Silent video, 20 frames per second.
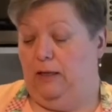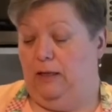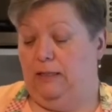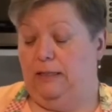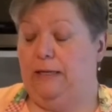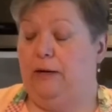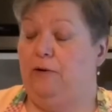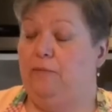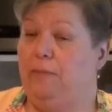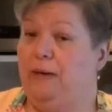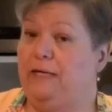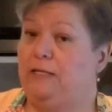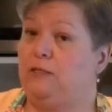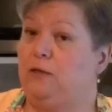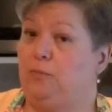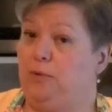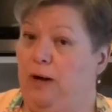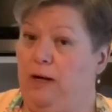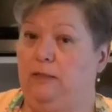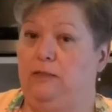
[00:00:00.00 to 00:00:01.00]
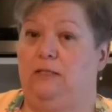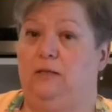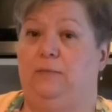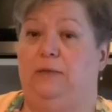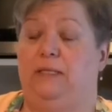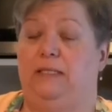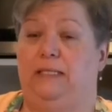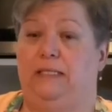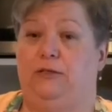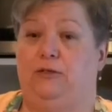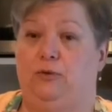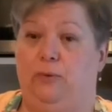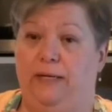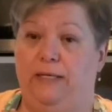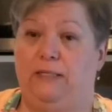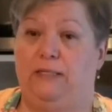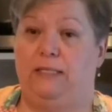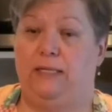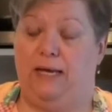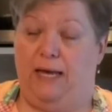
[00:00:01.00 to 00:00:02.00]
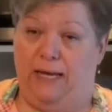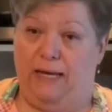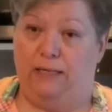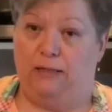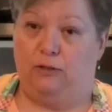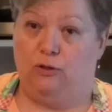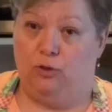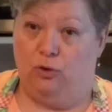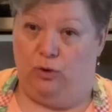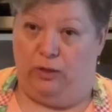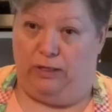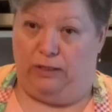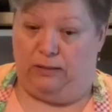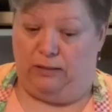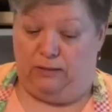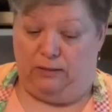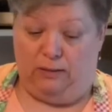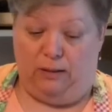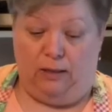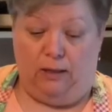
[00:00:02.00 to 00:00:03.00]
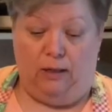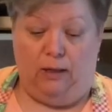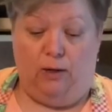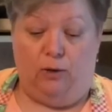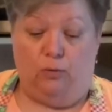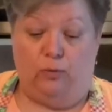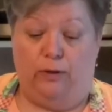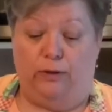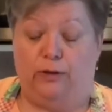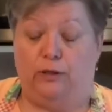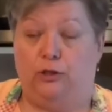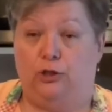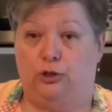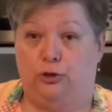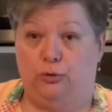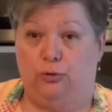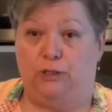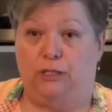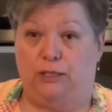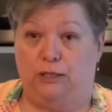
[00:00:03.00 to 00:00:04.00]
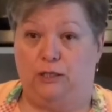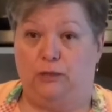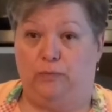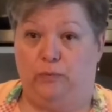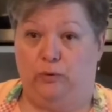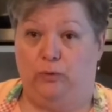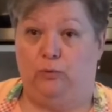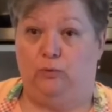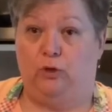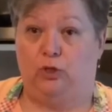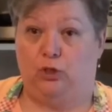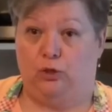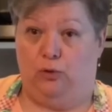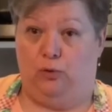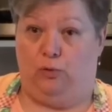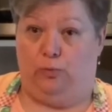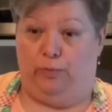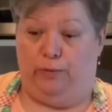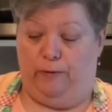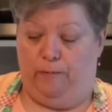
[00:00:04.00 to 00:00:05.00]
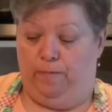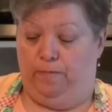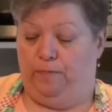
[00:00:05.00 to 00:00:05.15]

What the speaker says: Now it makes approximately 28 cookies with a 2 teaspoon scoop.